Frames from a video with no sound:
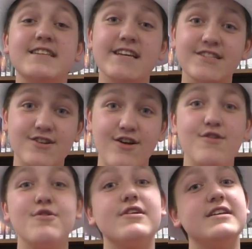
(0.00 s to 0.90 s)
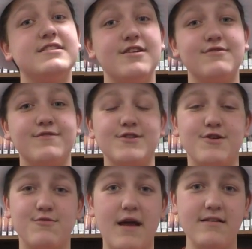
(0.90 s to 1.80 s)
teacher is known for
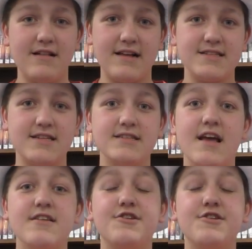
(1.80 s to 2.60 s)
their red glasses.